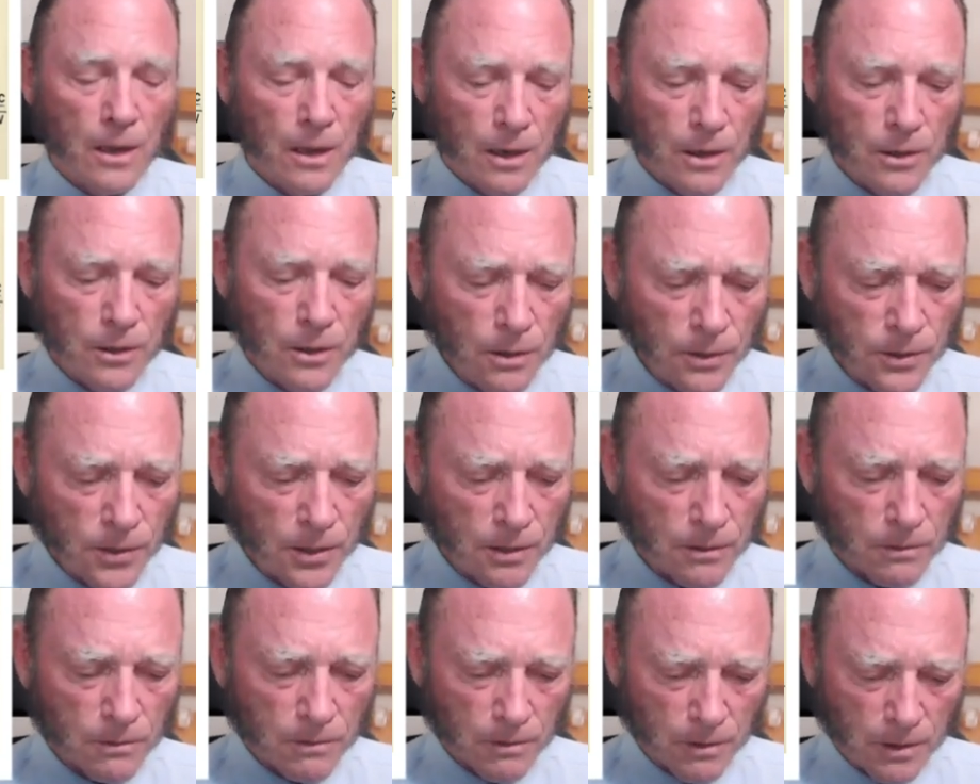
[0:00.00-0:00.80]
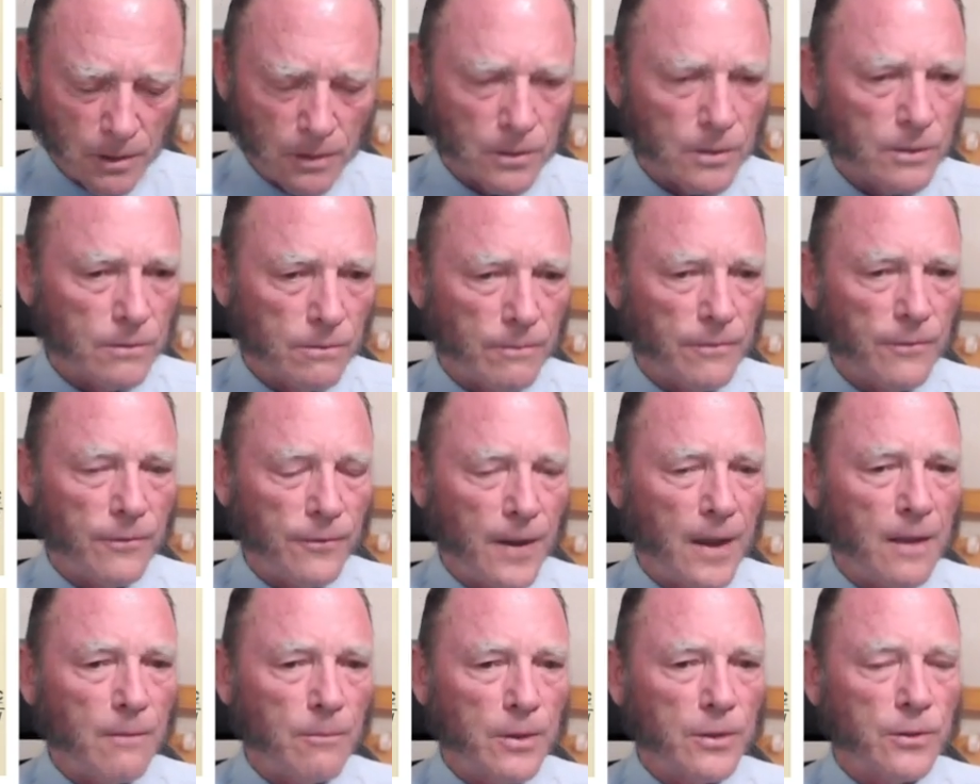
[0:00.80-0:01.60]
Newton is
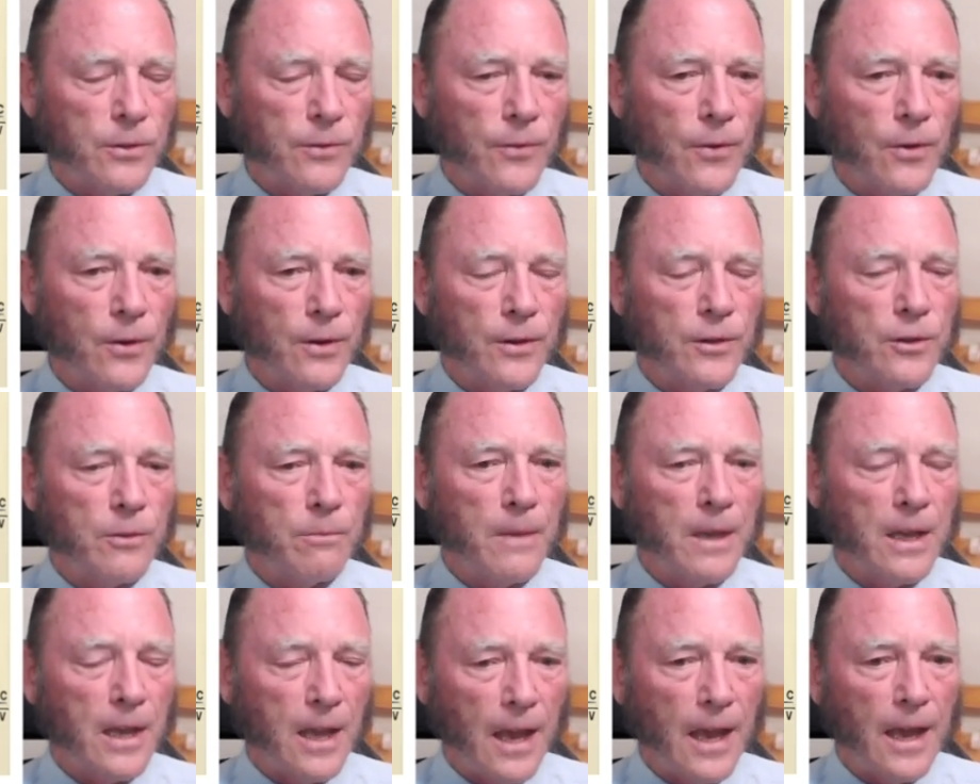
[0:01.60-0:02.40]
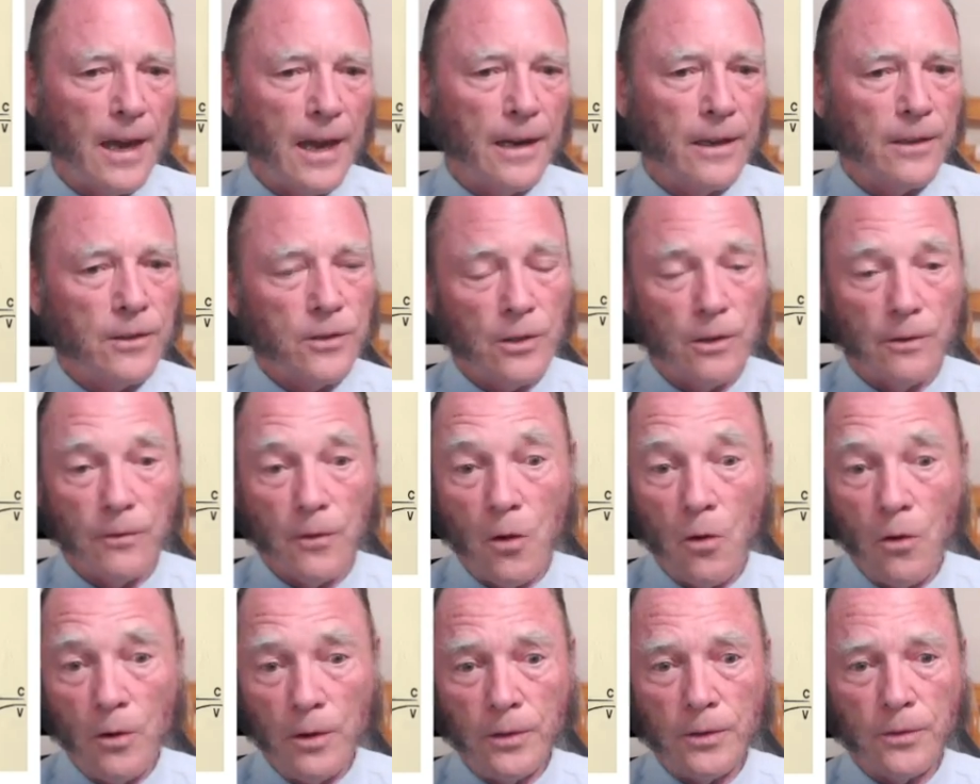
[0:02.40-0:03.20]
famous for his mechanics and of
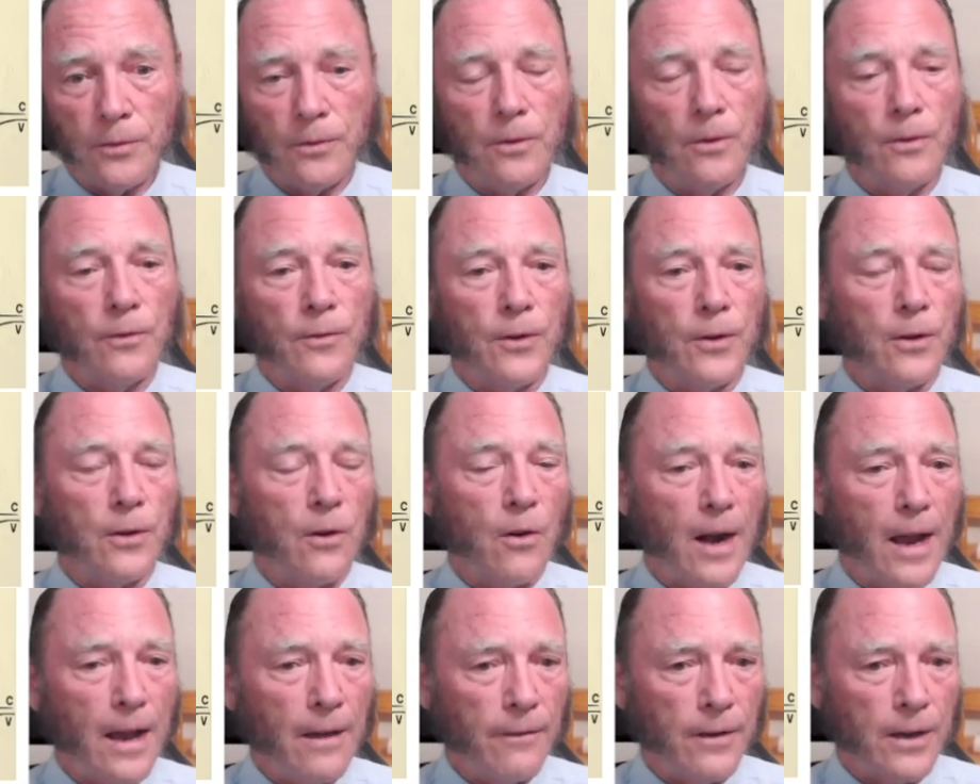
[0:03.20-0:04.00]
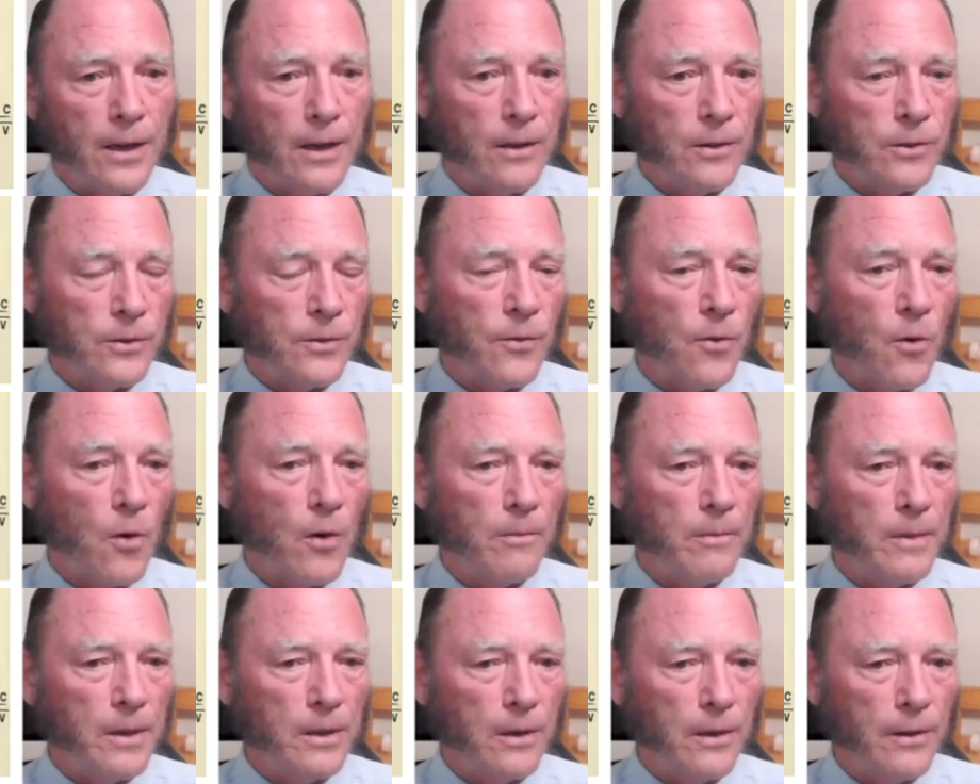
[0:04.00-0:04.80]
course for gravity, his
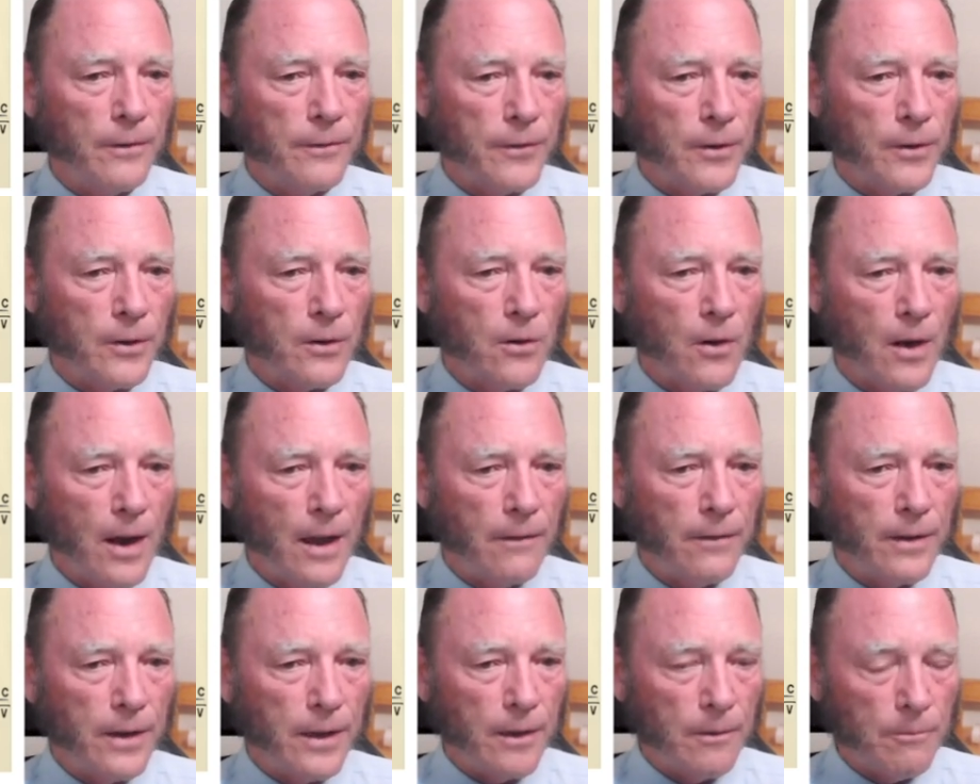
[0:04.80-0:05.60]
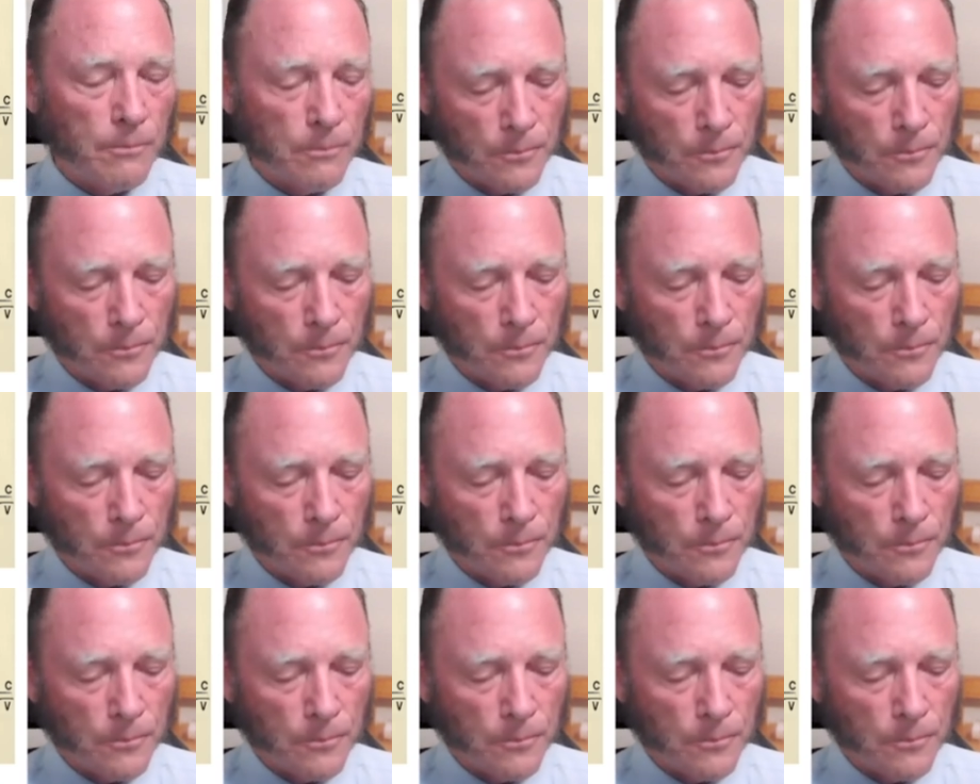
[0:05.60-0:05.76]
formula for gravity.